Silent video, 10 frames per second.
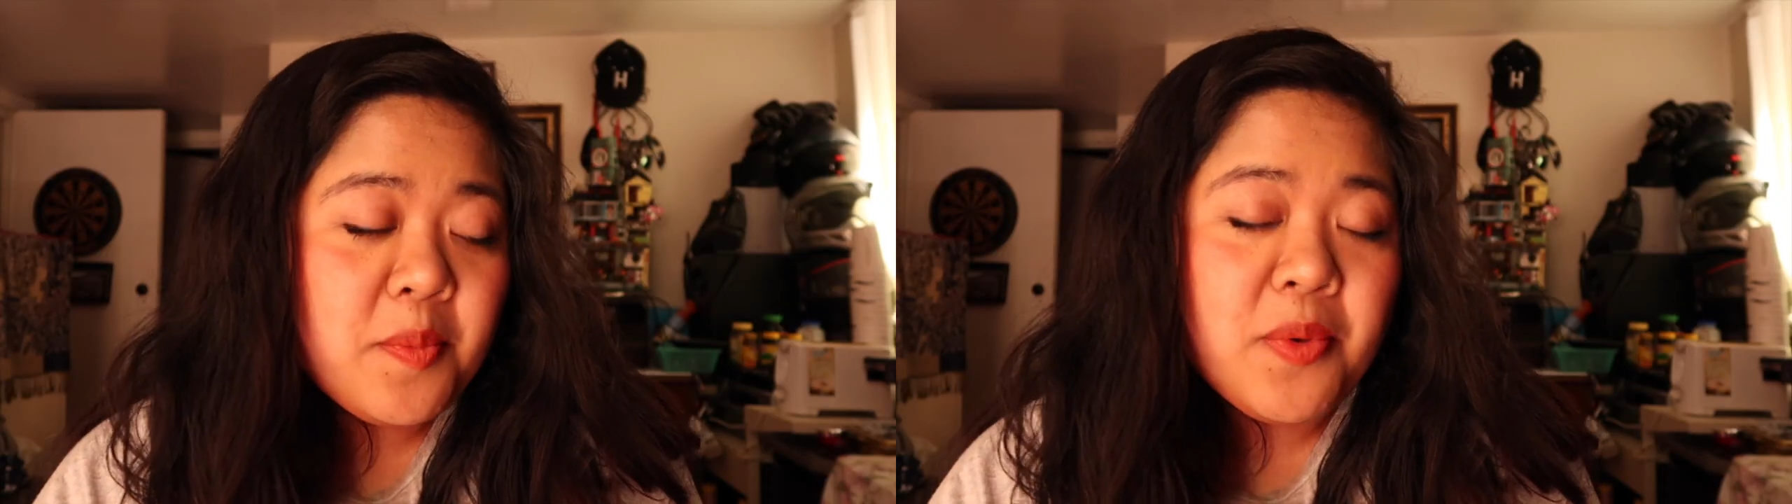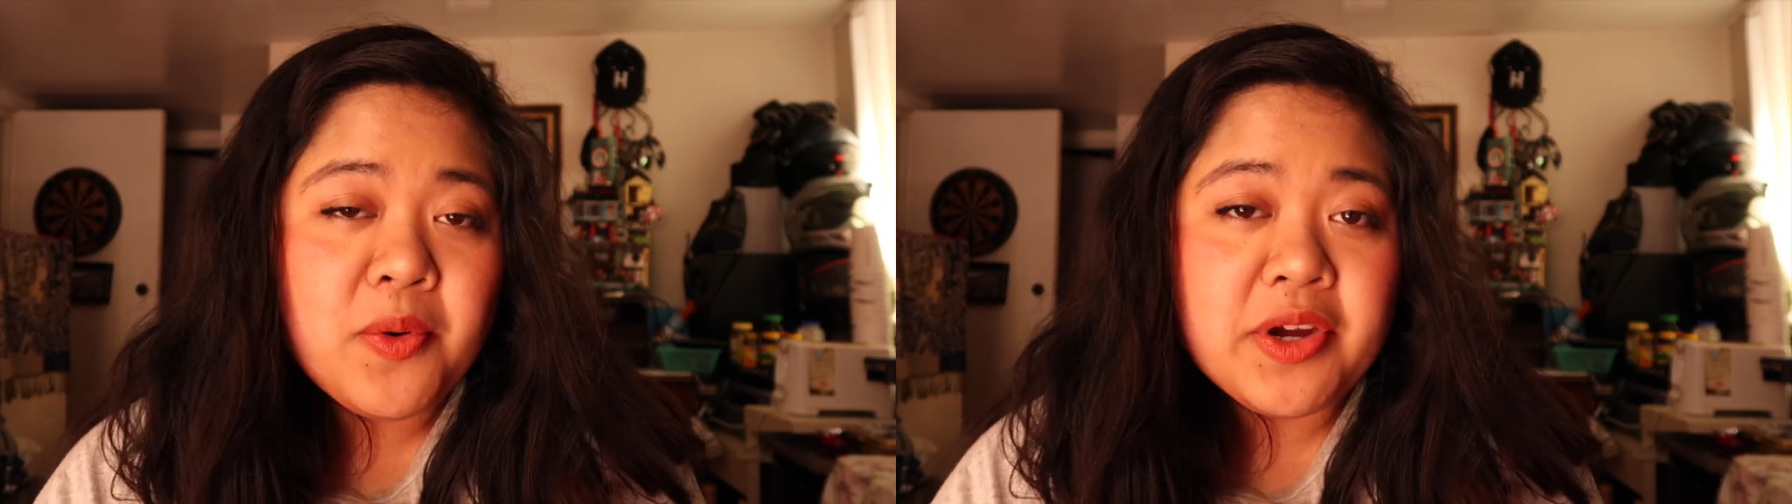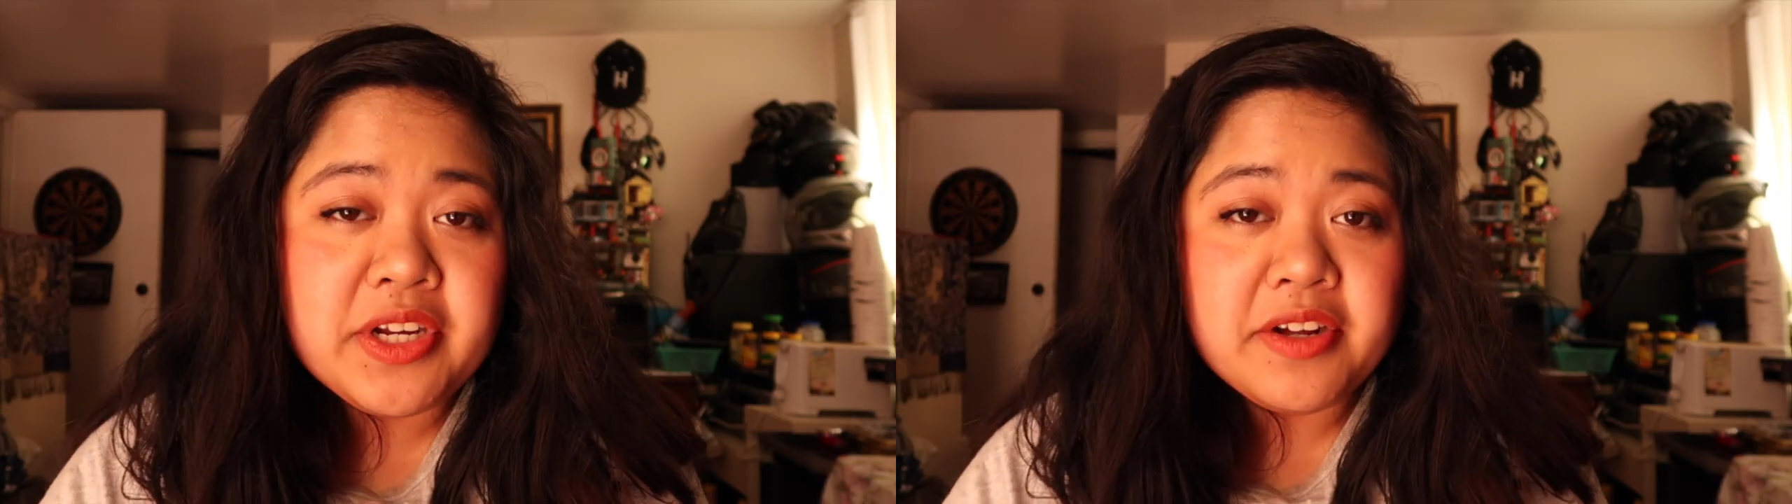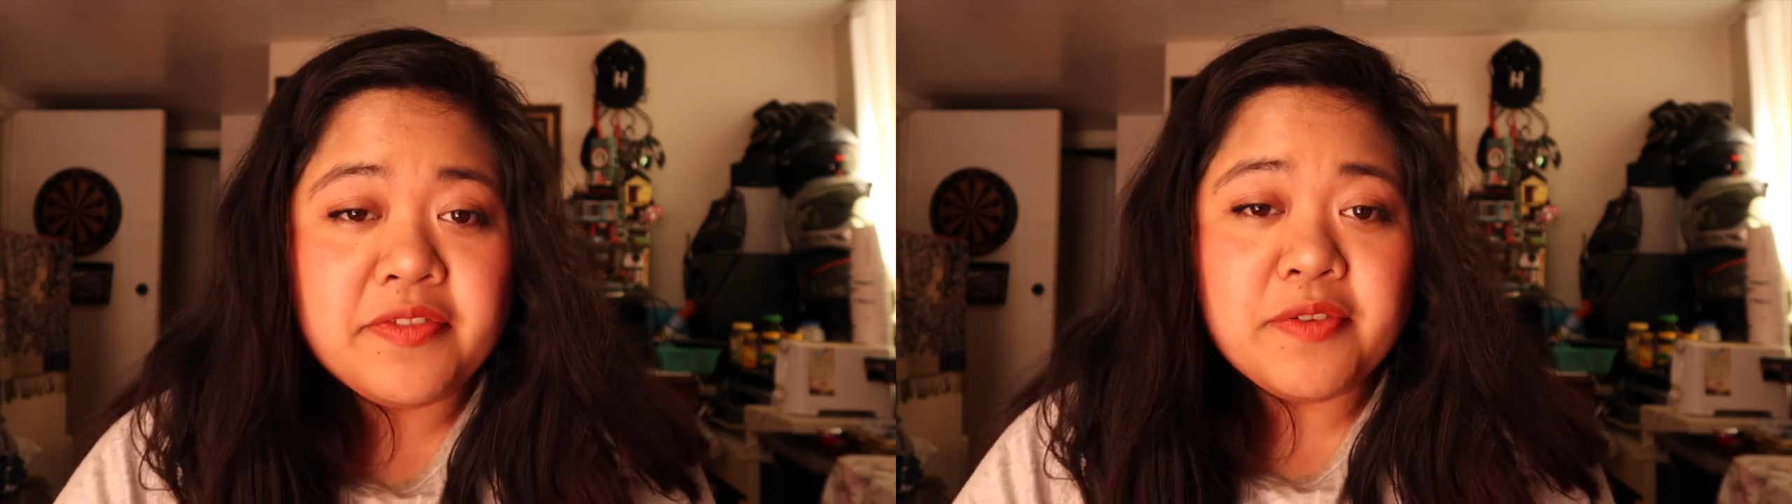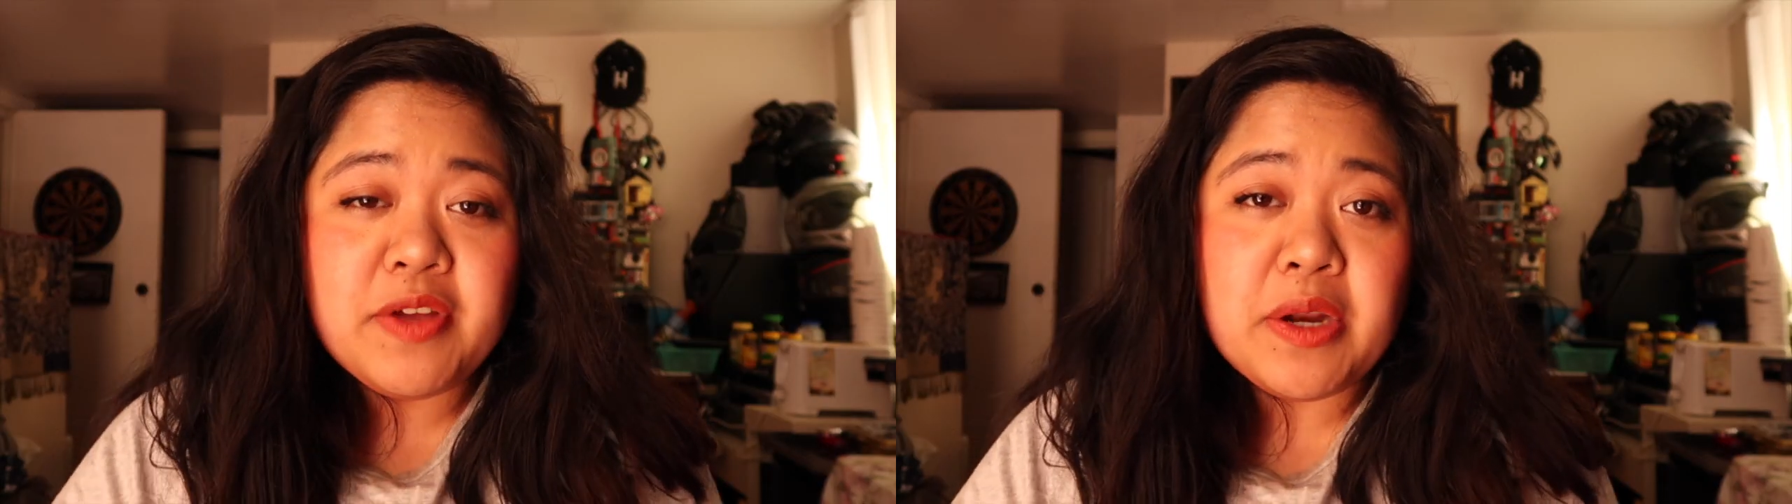point
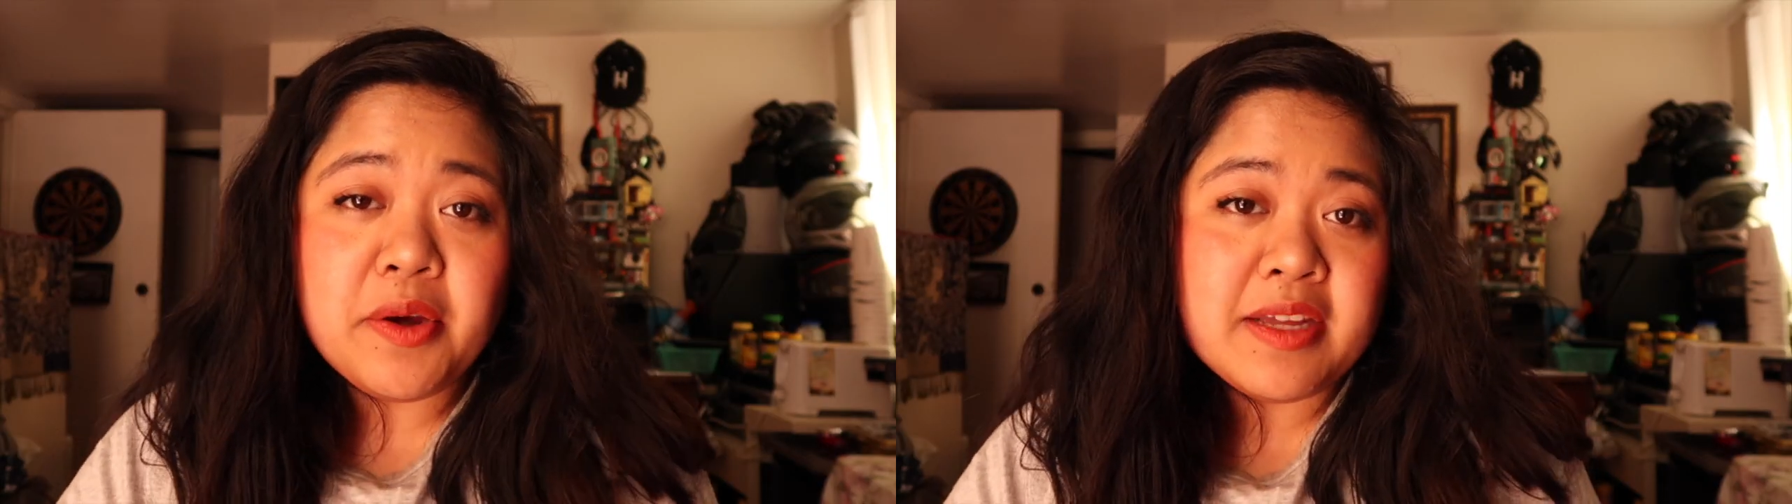of the video,